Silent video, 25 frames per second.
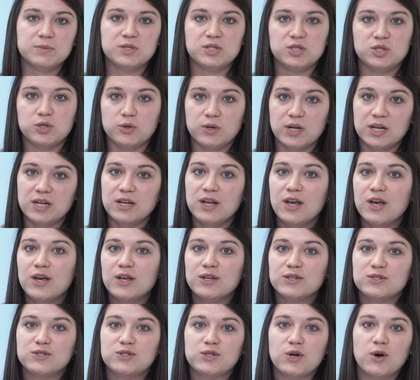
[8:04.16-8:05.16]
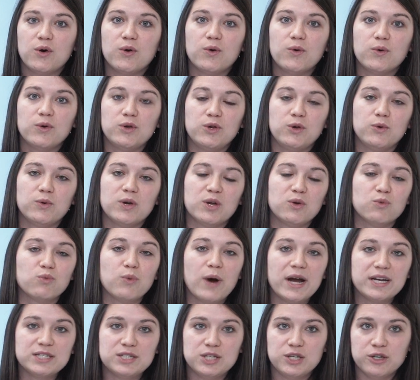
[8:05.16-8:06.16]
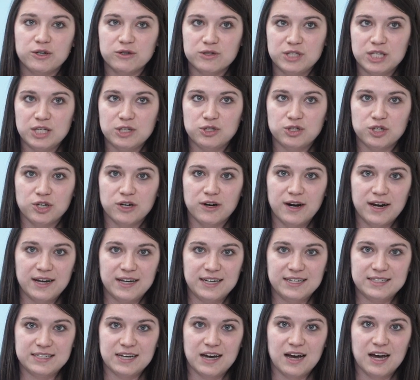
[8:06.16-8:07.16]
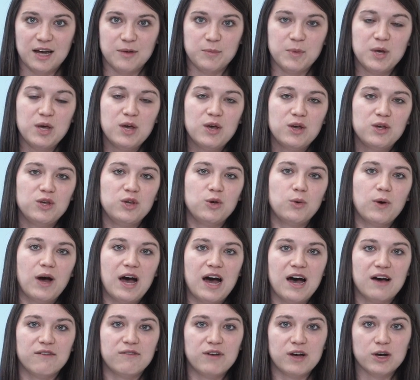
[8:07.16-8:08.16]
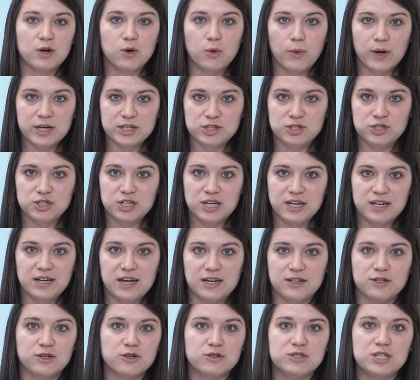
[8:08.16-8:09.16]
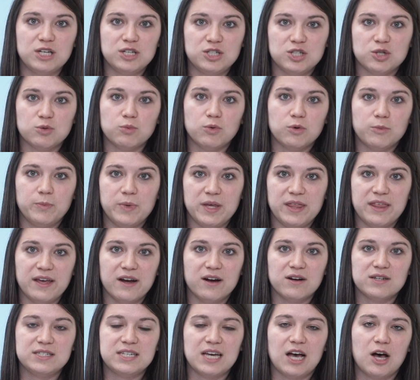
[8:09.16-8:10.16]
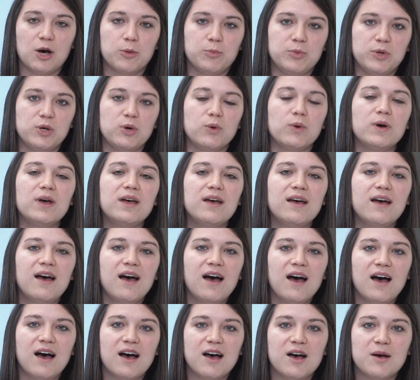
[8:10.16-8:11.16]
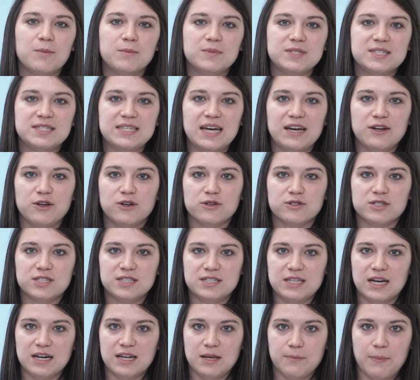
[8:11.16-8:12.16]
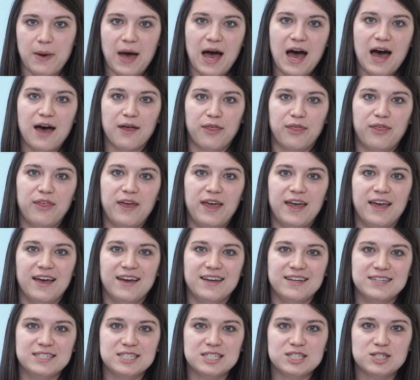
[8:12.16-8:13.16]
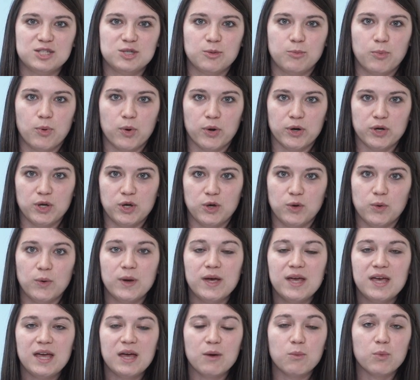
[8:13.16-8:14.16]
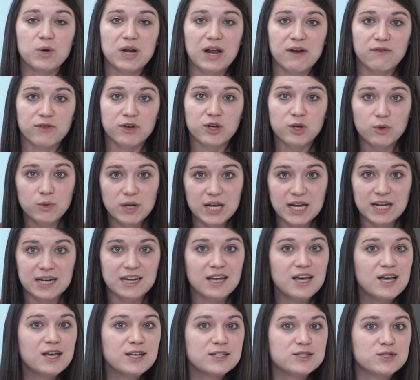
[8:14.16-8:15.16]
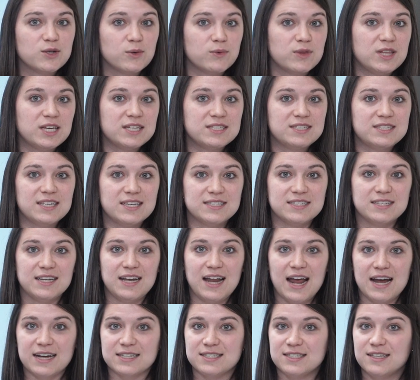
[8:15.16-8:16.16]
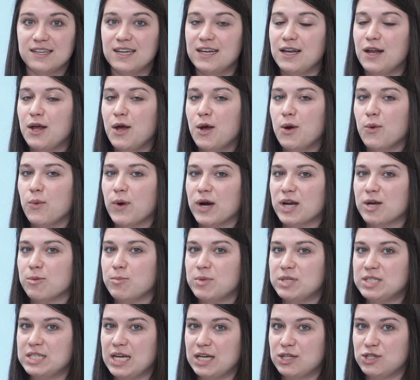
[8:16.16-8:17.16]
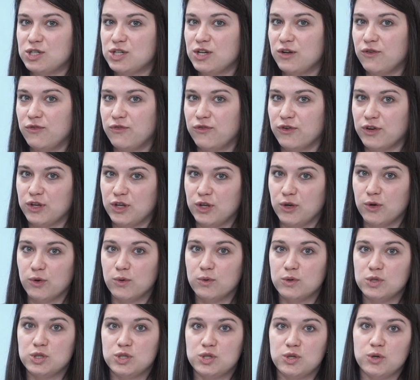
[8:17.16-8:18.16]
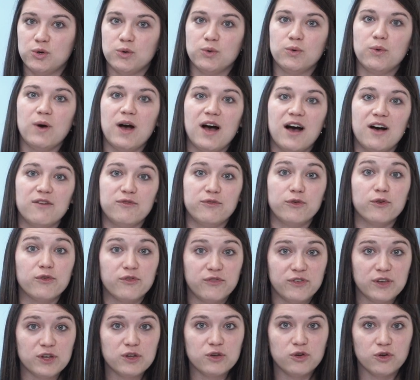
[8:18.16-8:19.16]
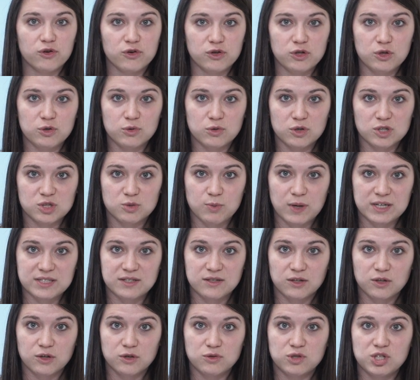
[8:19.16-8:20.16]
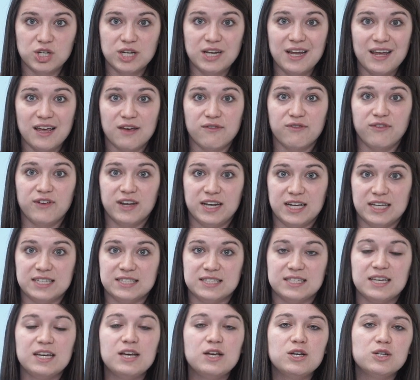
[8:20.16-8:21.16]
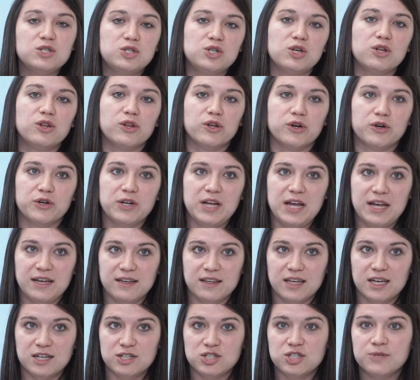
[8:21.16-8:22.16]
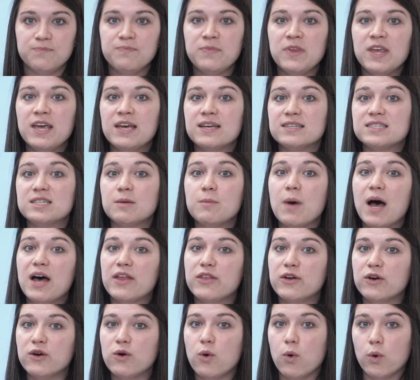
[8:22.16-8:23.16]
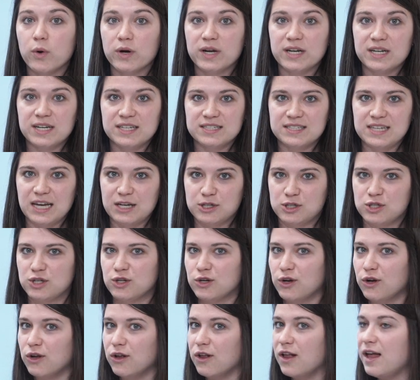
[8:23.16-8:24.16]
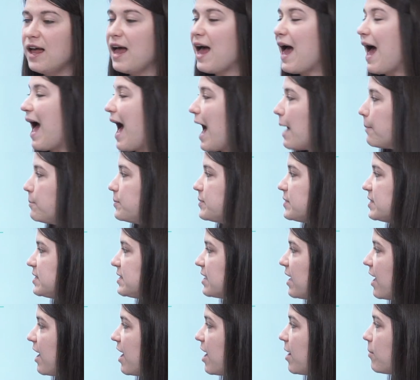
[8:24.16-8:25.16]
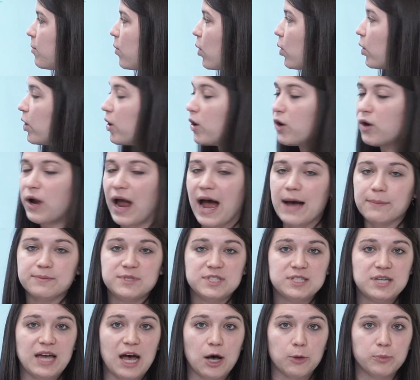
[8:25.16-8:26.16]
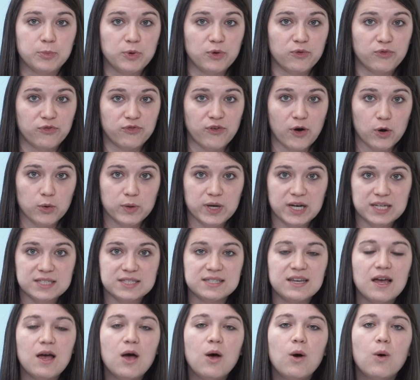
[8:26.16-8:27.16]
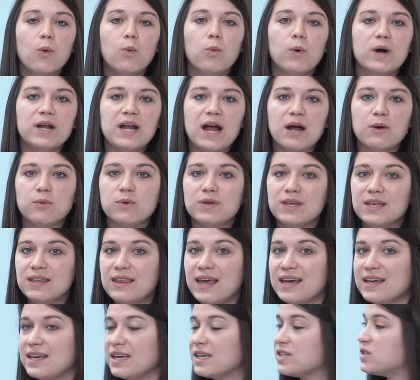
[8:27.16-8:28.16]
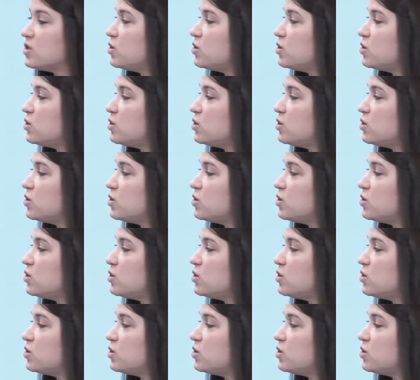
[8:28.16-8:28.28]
student, so you can write to your teacher anytime you have a question, and your teacher will be there to help you set your study path and support you in whatever you need. So this is an excellent recommendation for you to fulfill your New Year's resolution if it is to learn English. Some other organizational apps or apps to help you focus. One I really like is